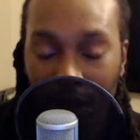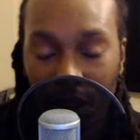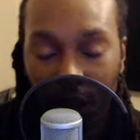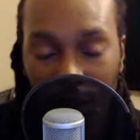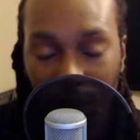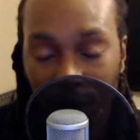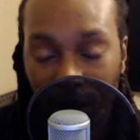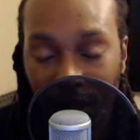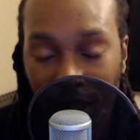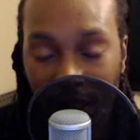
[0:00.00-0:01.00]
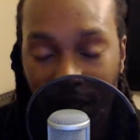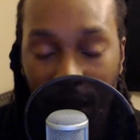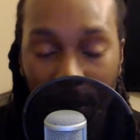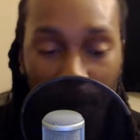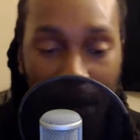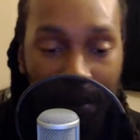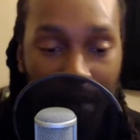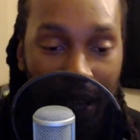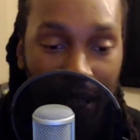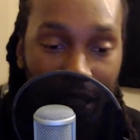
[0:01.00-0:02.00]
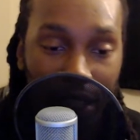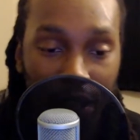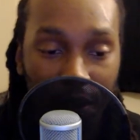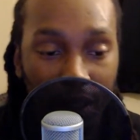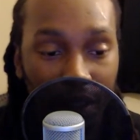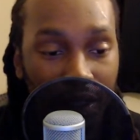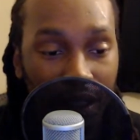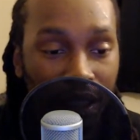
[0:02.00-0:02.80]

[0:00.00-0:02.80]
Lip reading: So he's coming right back here and